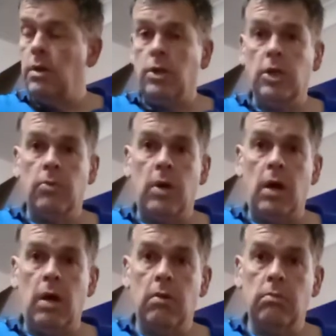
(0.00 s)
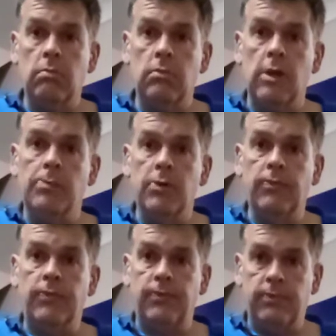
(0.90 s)
you are
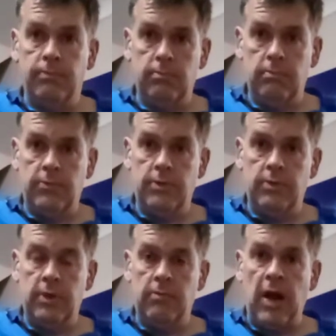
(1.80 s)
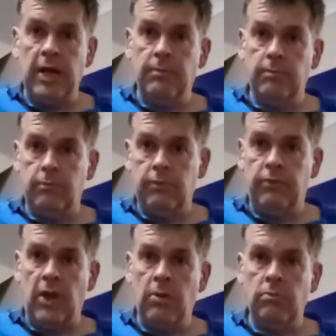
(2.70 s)
above the right
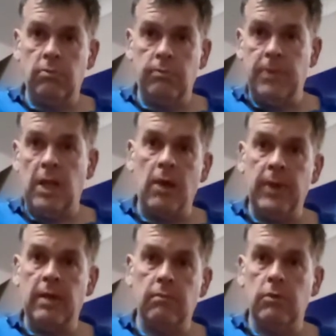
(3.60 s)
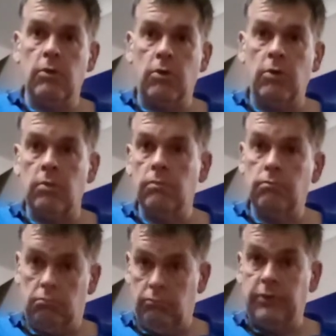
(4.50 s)
tone, below it, or
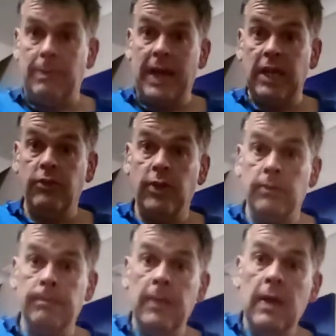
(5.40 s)
smack in tune.